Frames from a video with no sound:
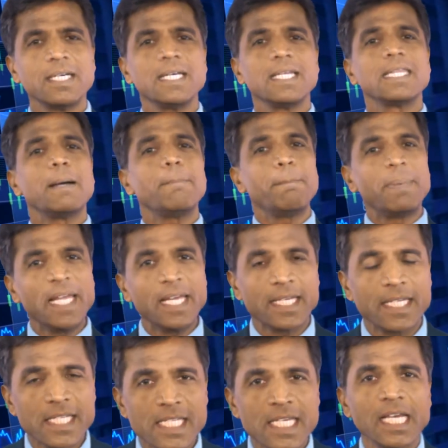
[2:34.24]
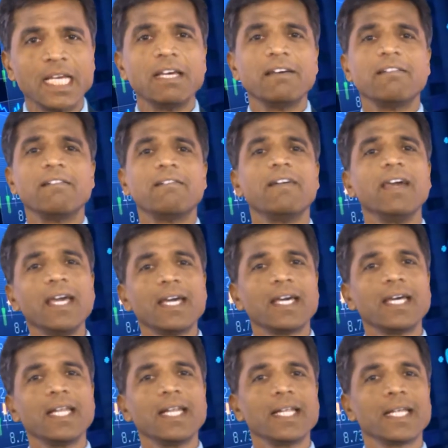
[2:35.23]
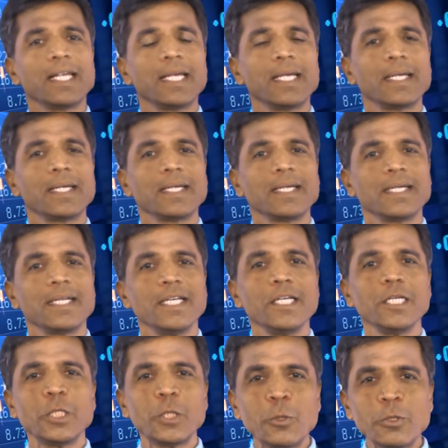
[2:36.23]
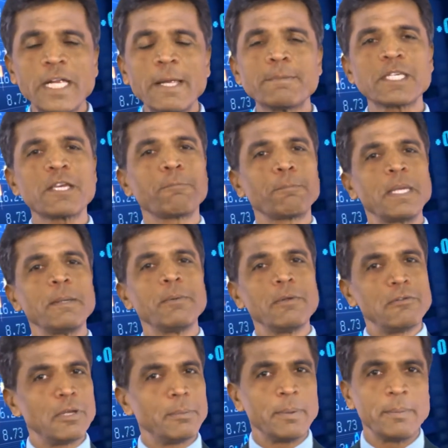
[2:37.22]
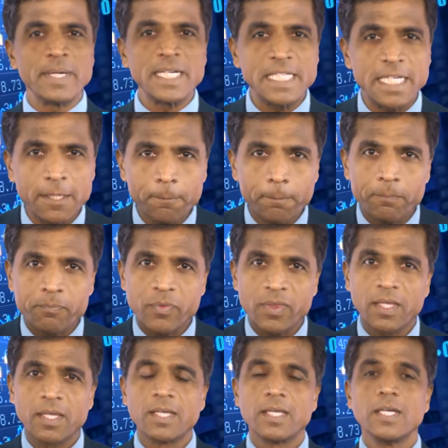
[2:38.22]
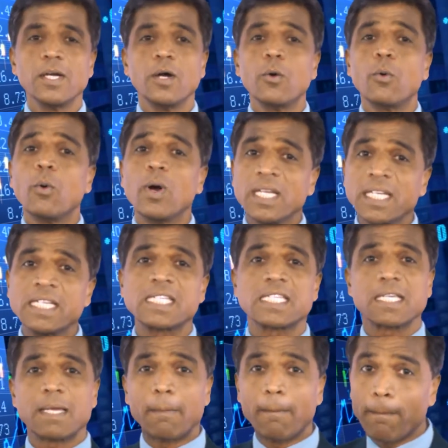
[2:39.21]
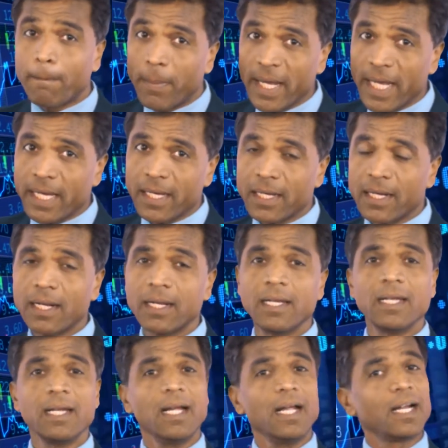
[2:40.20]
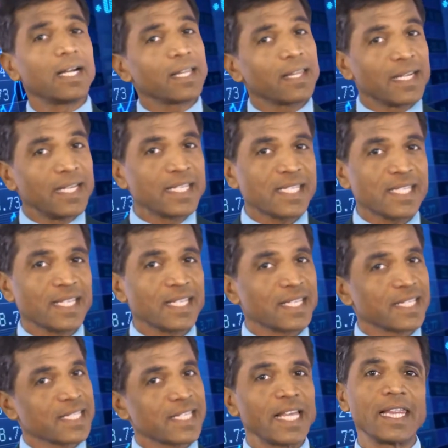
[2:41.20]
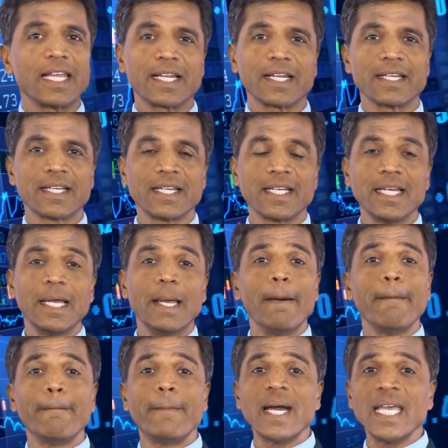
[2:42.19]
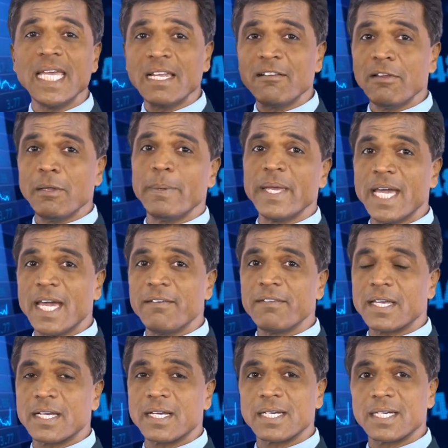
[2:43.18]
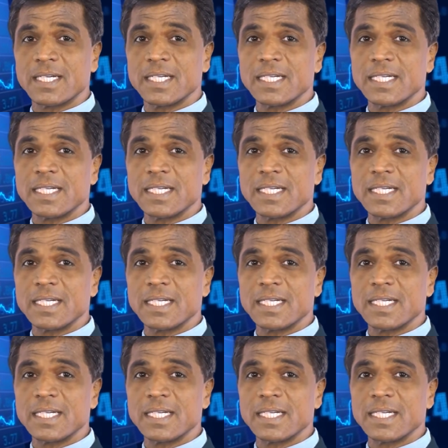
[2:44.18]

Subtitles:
the place where two types of people will be meeting. One is buyer, another is seller. Buyer will be having